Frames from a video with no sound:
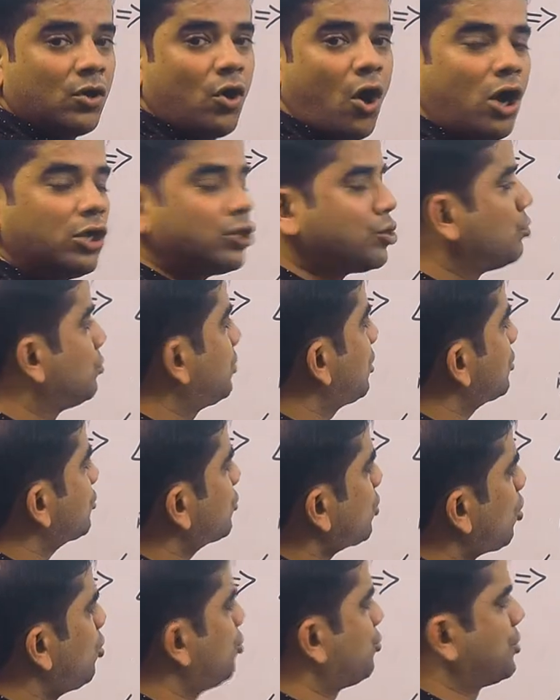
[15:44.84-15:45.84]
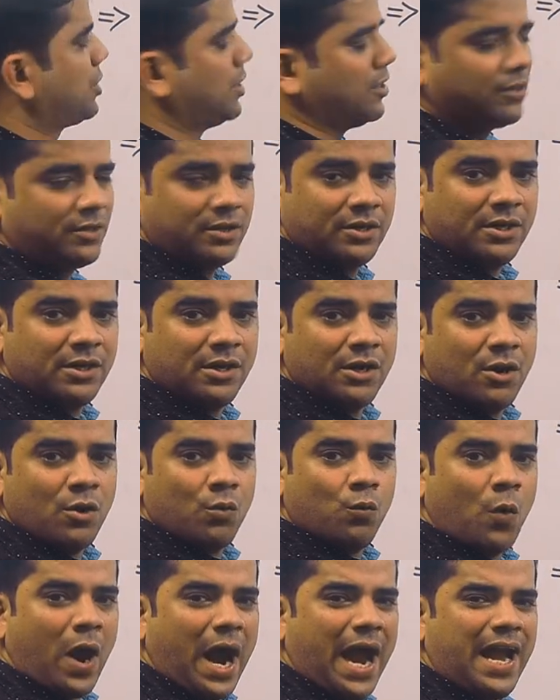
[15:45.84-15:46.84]
gone through the solution.
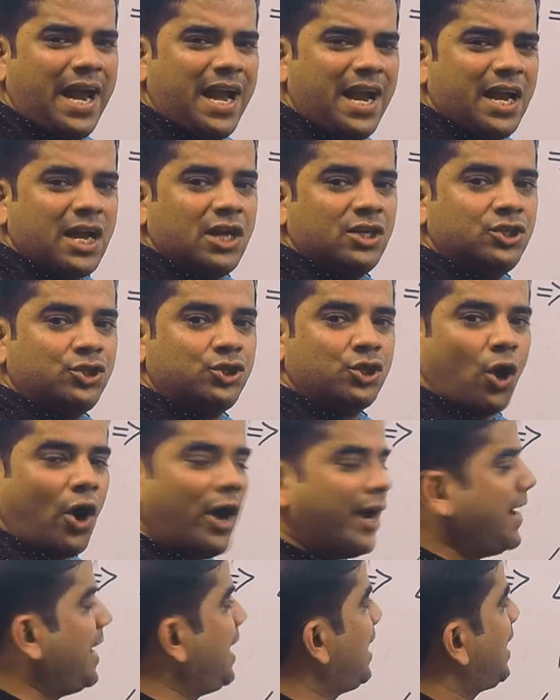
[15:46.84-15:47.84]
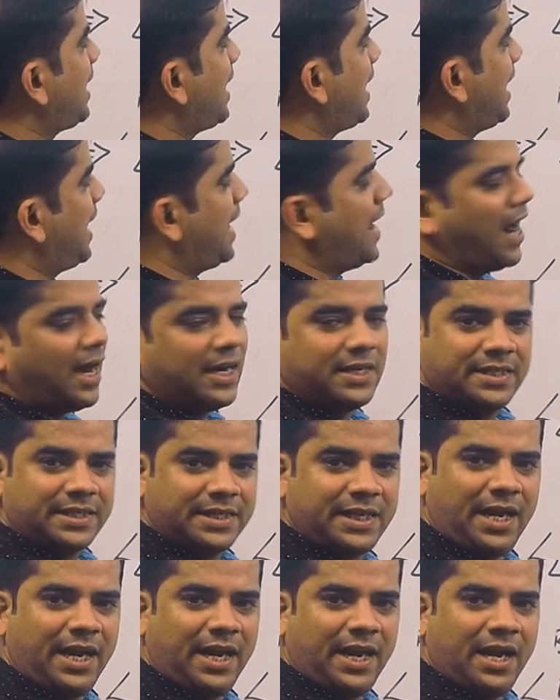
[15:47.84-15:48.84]
While joining A and
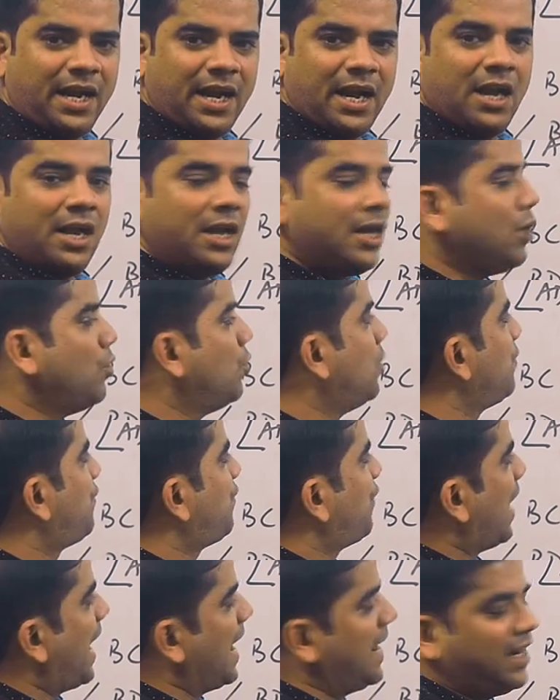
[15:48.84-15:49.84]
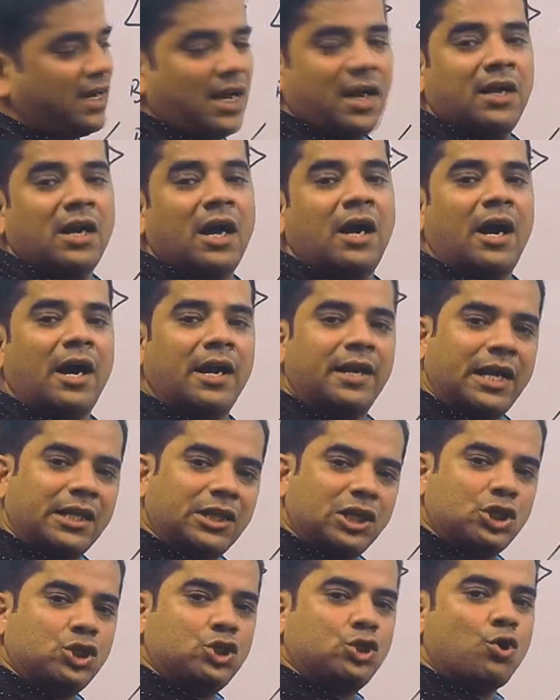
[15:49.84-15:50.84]
C, you will find
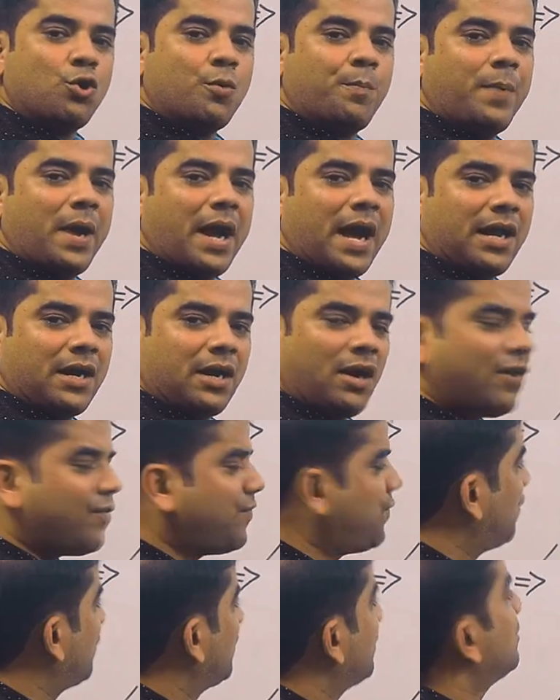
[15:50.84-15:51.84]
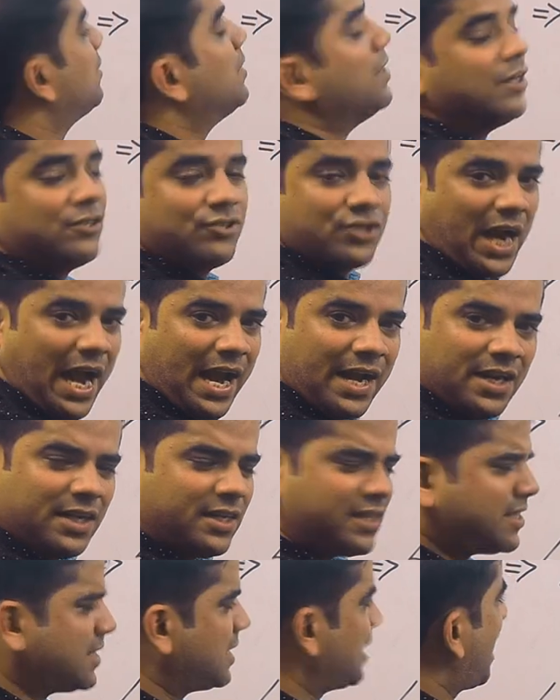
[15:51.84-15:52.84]
another two pair of triangles,